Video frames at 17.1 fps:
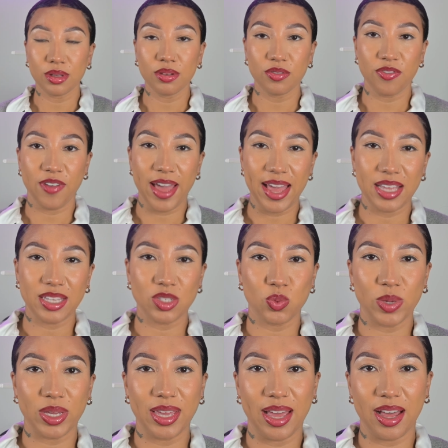Up
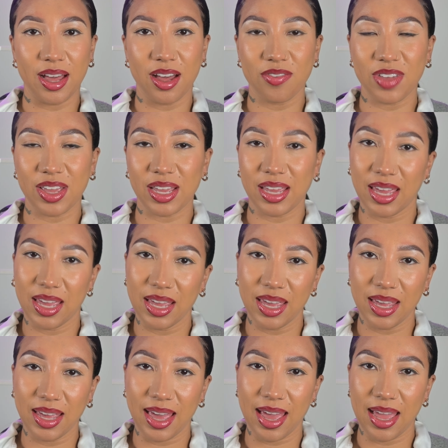first we have
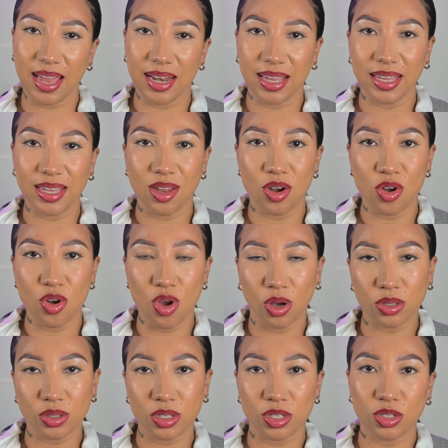Kinky Curly
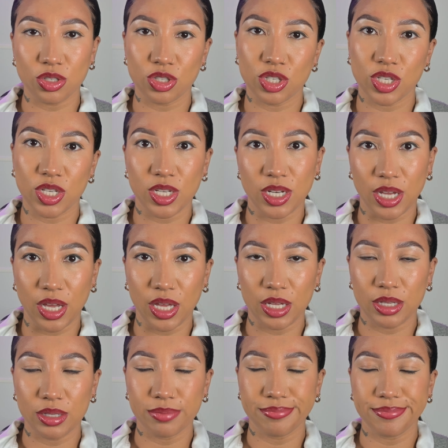Not
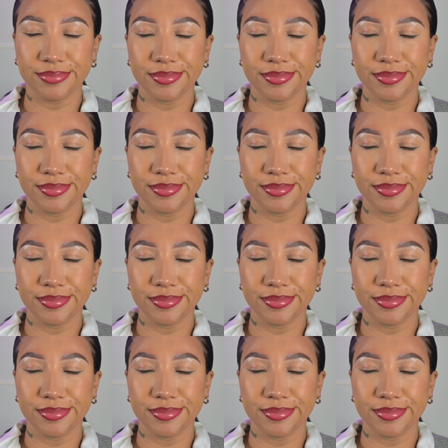Today.